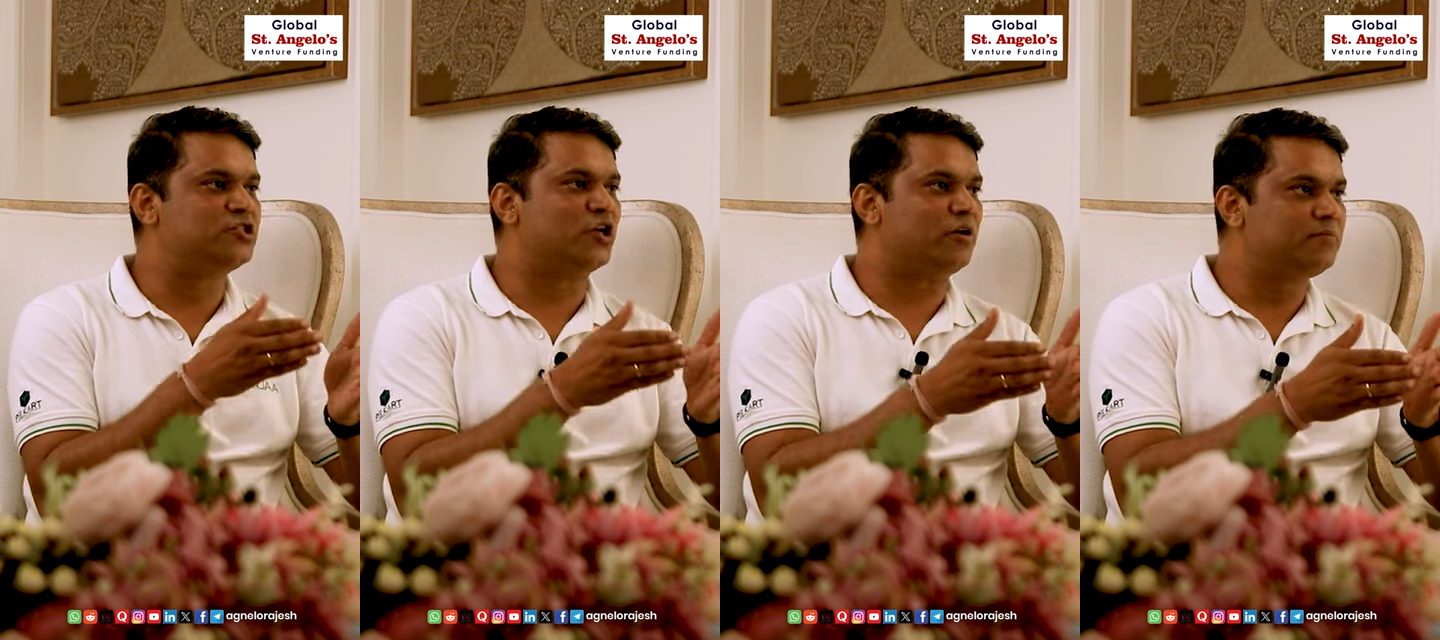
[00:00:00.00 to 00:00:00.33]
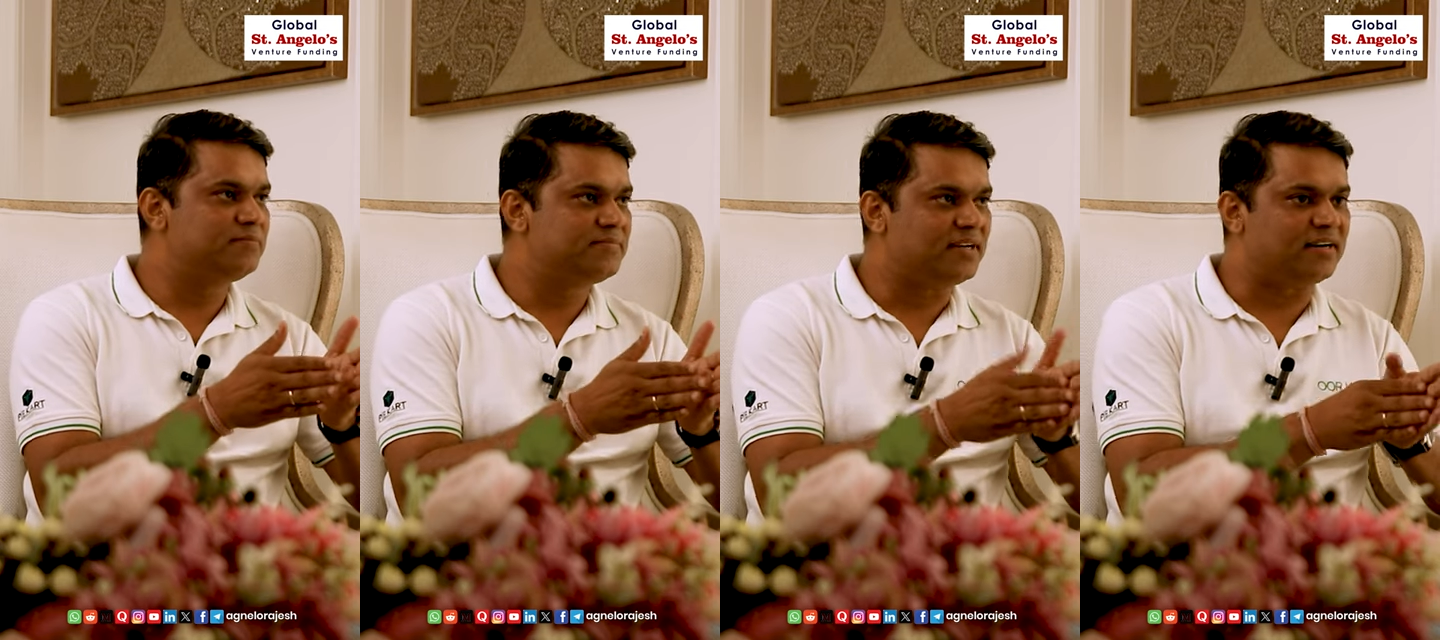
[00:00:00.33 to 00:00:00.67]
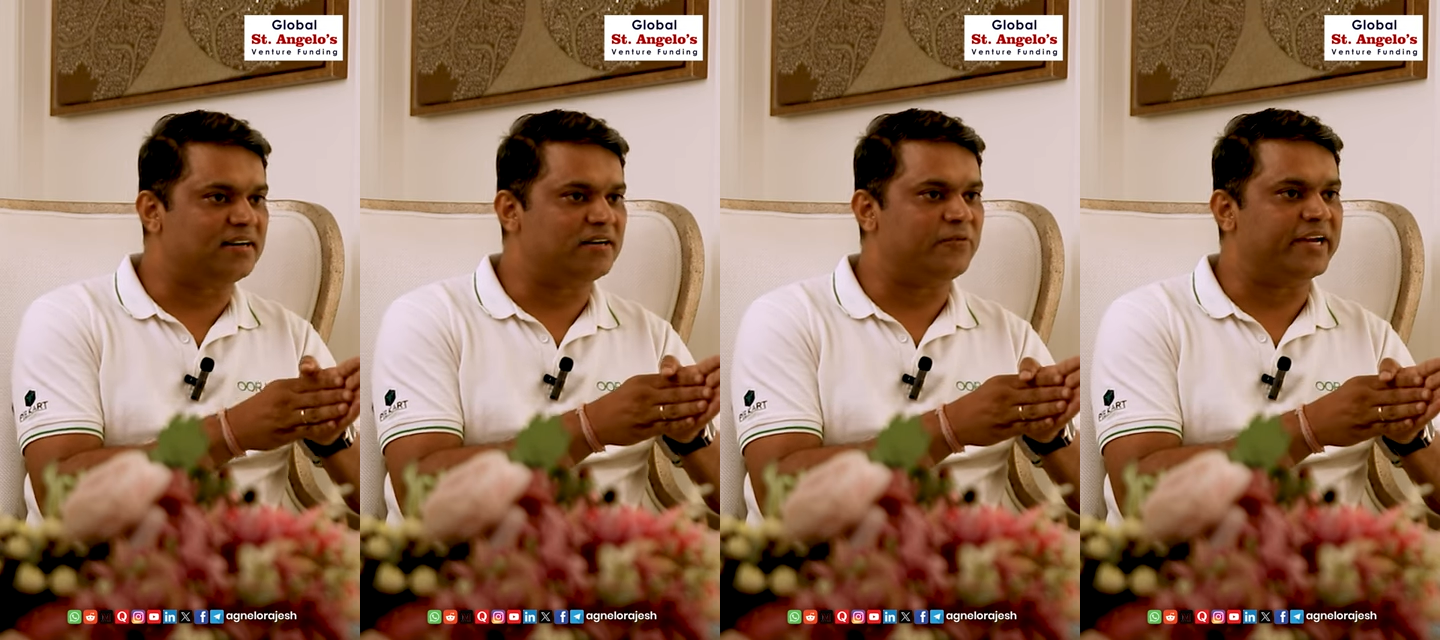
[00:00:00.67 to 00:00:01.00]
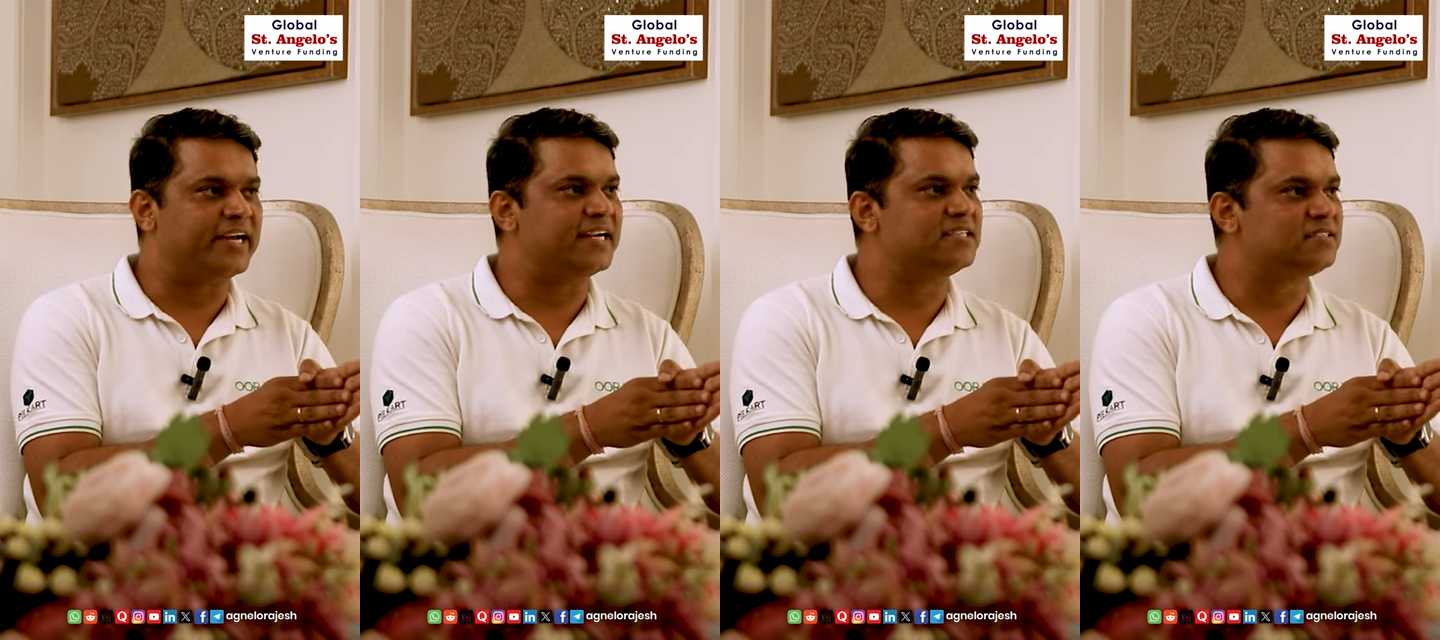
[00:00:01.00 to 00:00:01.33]
job.
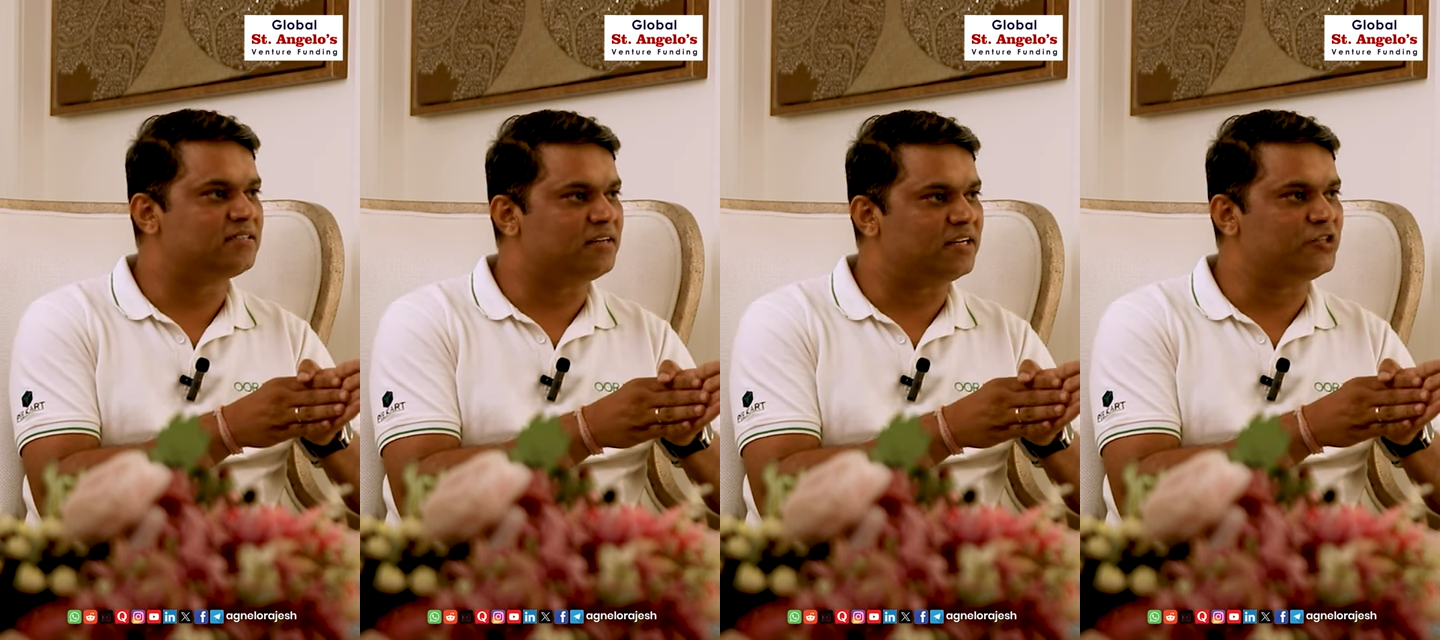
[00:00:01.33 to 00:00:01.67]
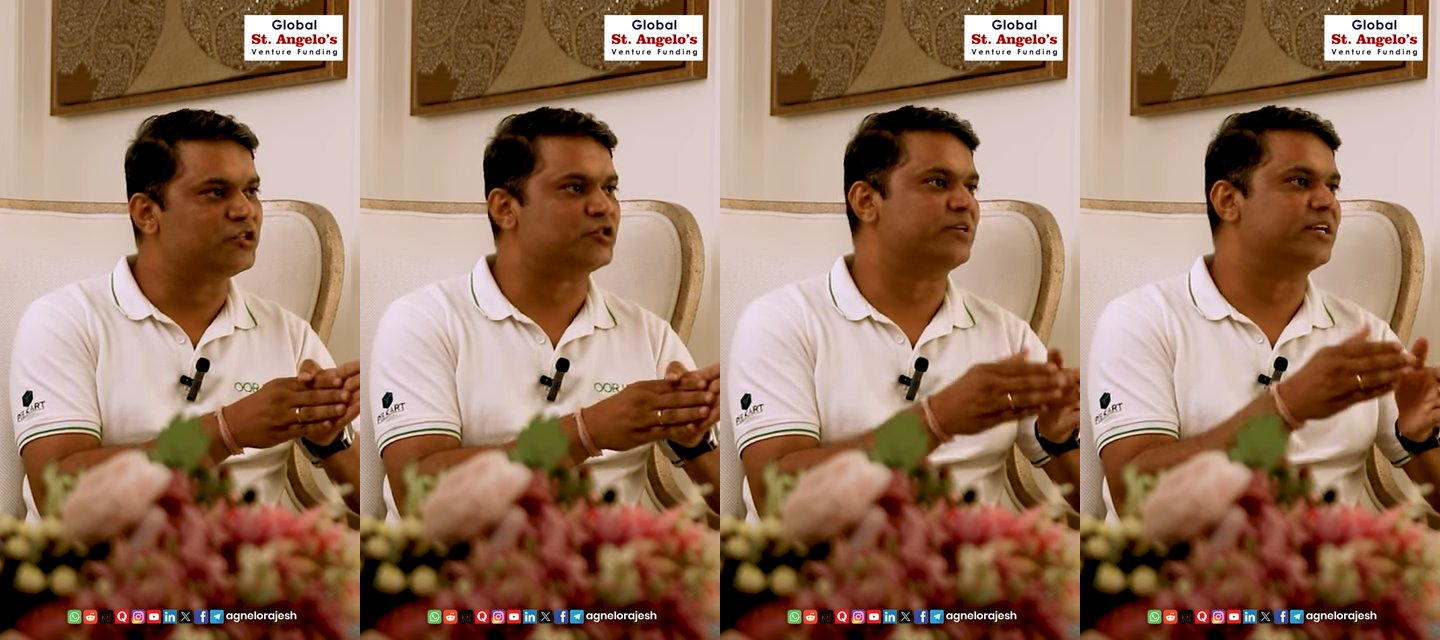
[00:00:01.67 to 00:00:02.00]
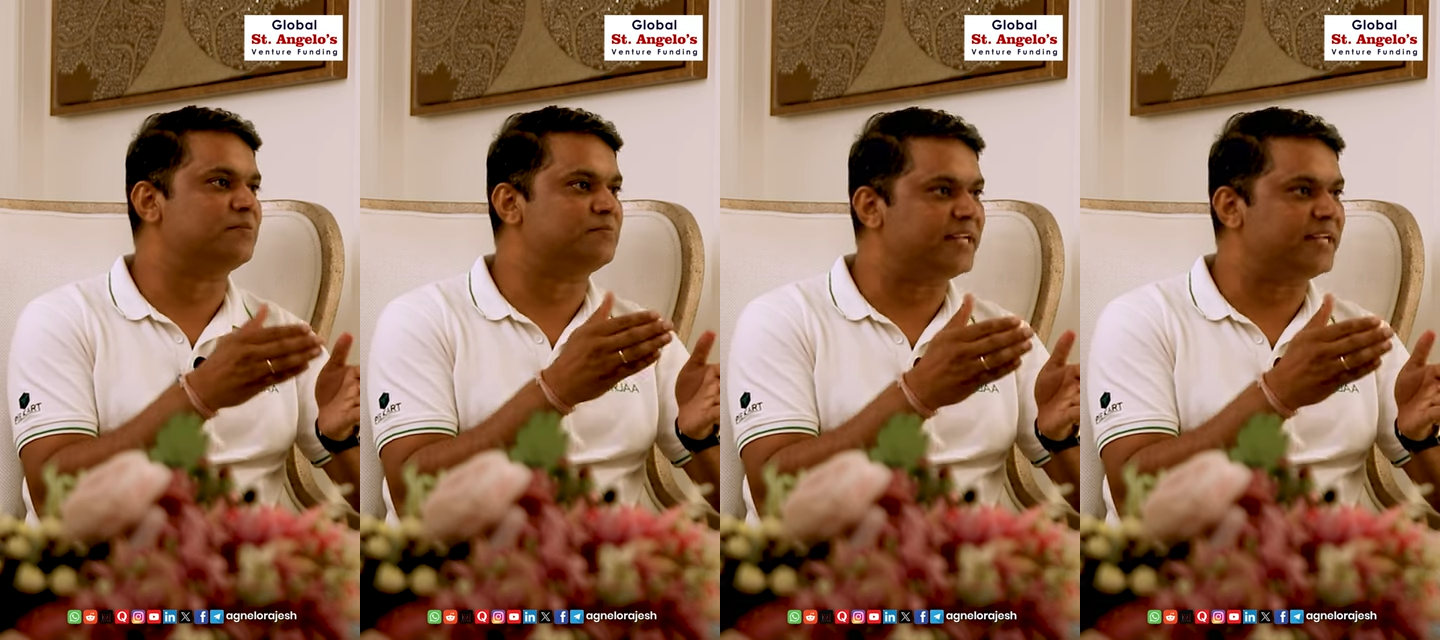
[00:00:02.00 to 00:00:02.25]
Weekends used to get